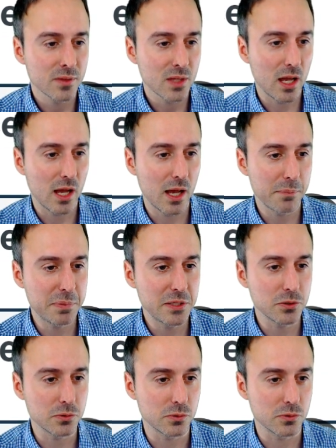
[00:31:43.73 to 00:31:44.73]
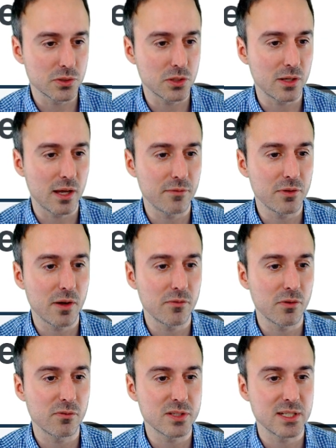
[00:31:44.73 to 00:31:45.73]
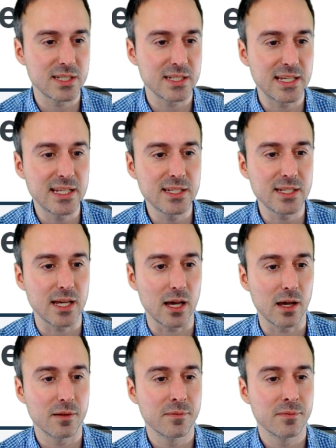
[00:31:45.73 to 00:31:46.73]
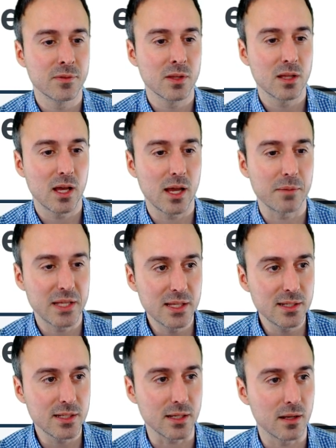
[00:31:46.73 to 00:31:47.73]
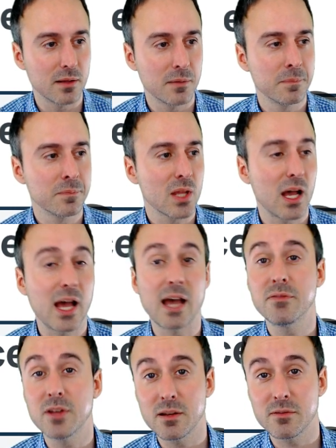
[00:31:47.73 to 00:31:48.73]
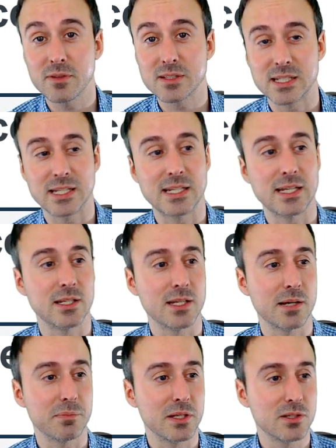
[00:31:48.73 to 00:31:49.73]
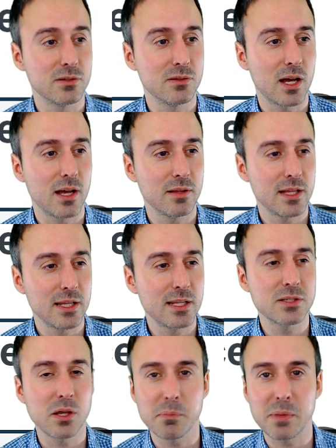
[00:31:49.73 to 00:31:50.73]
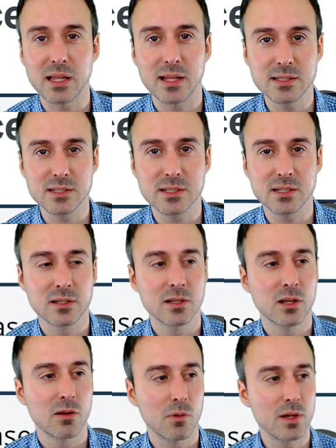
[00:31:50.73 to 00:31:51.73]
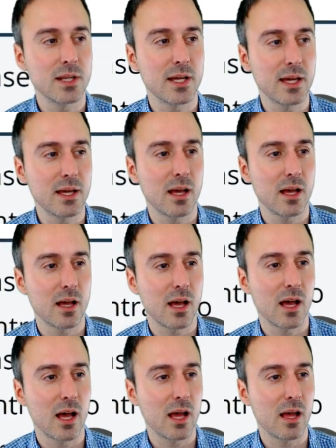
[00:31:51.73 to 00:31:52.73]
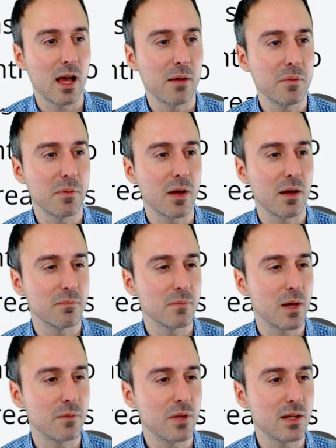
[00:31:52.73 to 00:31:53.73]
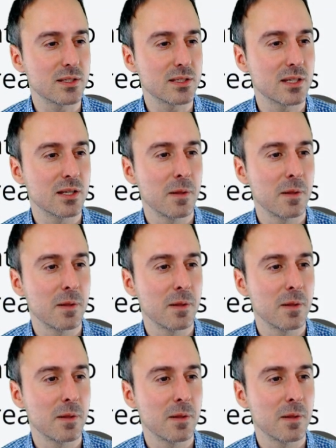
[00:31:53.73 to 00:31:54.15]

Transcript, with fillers: Uh, Pintu, sir, have you ever visited India? I am Indian. I have not visited India, Pintu. I, it is on my list. One day, I, I'm a, I'm not.